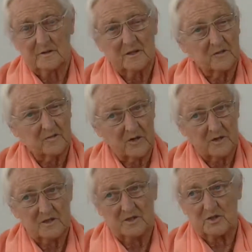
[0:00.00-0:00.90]
the
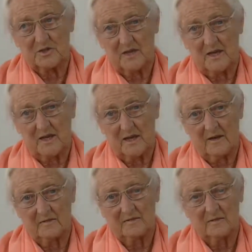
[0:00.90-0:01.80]
advantages I
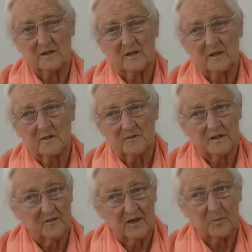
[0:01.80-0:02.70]
have for
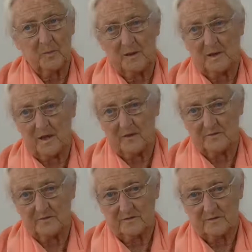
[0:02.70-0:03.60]
developing
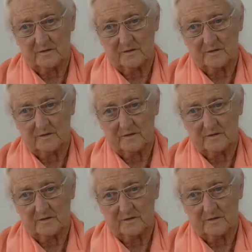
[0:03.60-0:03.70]
life.